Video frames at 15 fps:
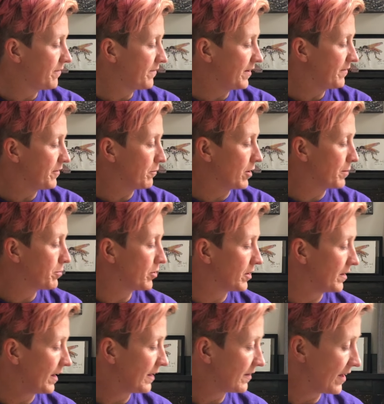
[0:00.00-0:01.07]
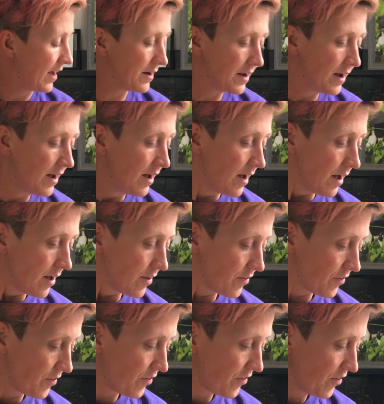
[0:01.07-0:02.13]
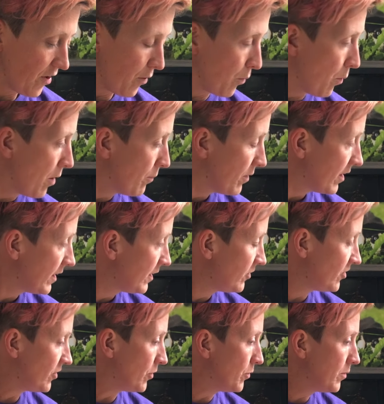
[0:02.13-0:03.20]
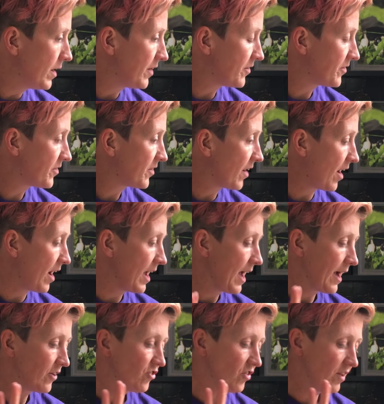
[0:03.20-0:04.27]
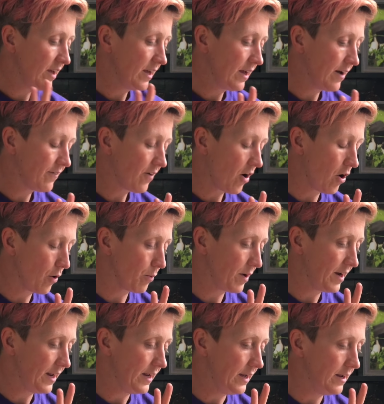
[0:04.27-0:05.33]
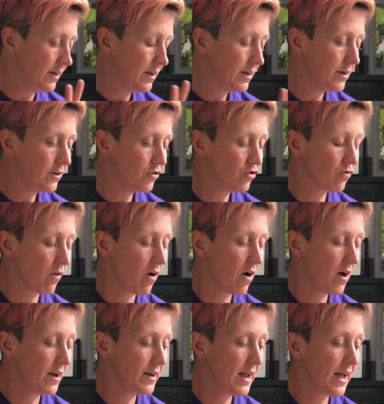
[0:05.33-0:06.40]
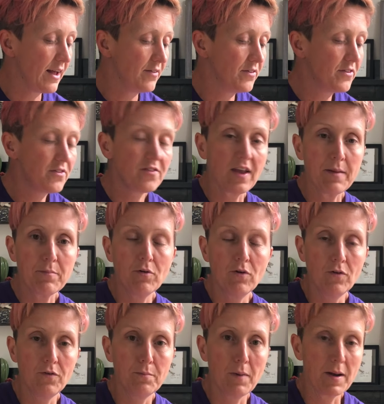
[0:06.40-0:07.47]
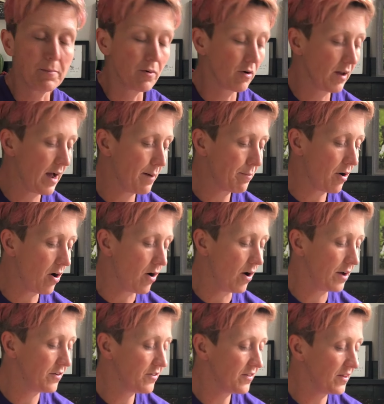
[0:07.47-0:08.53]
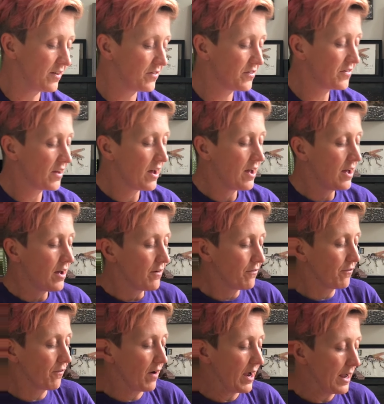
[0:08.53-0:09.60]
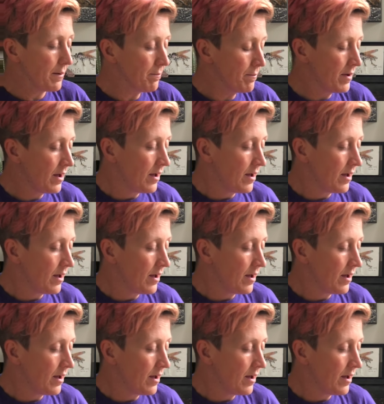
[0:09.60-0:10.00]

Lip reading: if you want to put it like that. So what we're going to do is I actually have already drawn and stapled my burlap onto this frame,